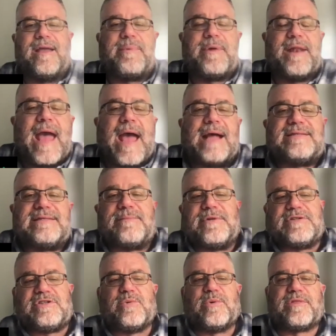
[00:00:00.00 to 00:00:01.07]
But it had something
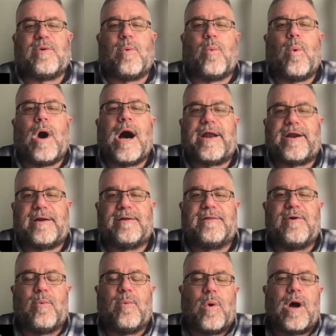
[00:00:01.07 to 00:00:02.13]
to do with the water.
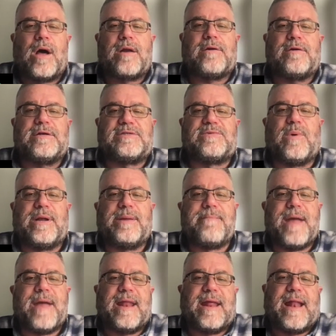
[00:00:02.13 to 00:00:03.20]
The water is what
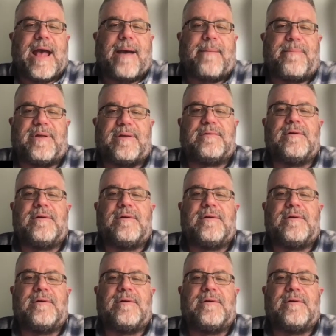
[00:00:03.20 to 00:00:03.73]
made it happen.